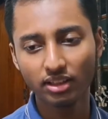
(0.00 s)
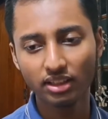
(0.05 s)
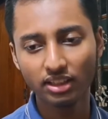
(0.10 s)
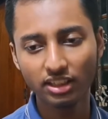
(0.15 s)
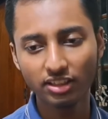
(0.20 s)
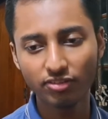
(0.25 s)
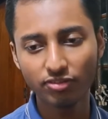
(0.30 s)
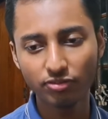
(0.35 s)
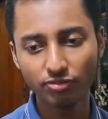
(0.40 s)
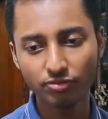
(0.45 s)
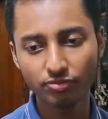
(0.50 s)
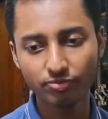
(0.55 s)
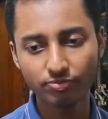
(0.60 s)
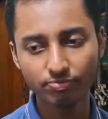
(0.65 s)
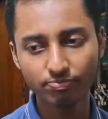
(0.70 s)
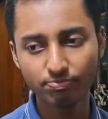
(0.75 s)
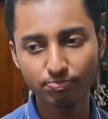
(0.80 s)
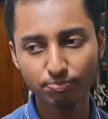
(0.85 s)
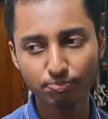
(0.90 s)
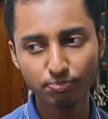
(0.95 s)
if
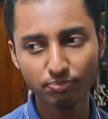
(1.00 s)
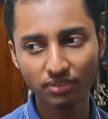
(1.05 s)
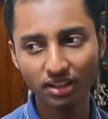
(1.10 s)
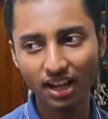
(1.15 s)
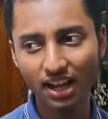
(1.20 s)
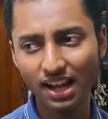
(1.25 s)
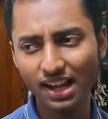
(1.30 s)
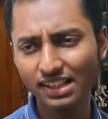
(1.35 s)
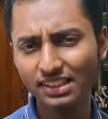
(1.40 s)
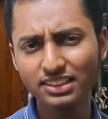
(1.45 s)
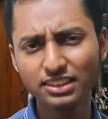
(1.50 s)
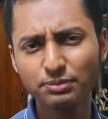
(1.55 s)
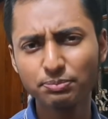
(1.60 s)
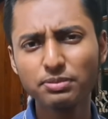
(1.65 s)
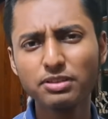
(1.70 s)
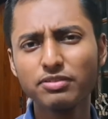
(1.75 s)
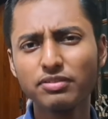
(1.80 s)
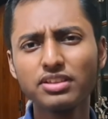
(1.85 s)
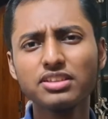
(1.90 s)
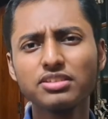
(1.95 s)
I guess
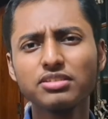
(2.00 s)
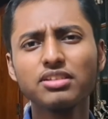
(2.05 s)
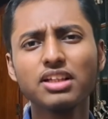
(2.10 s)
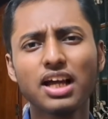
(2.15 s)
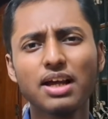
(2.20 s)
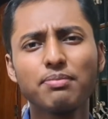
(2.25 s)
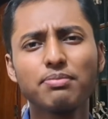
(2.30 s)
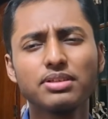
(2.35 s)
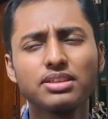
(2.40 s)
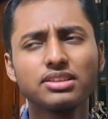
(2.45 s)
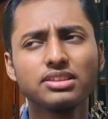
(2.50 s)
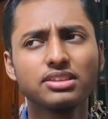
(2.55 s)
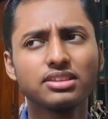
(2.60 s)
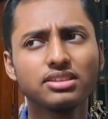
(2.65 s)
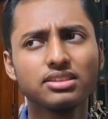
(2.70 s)
P1 usually happens